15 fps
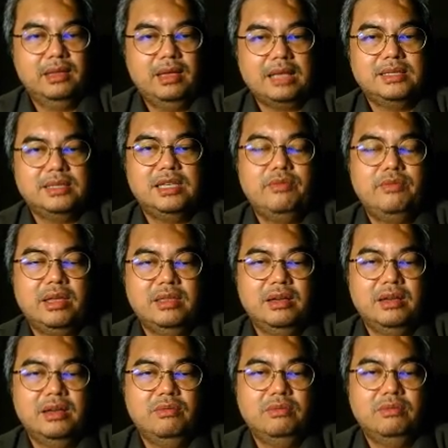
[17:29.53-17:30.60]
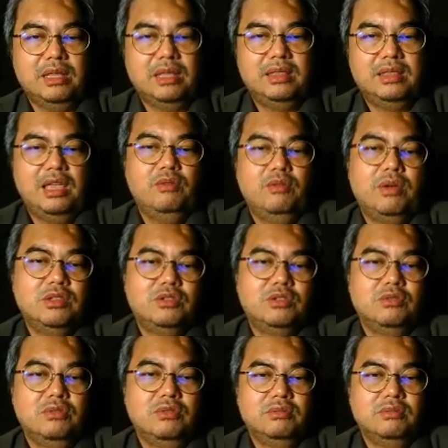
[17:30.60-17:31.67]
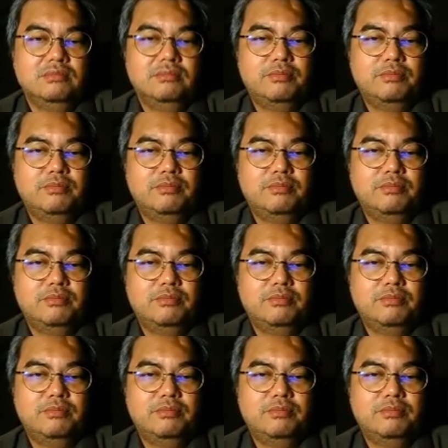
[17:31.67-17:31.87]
and see whether they want to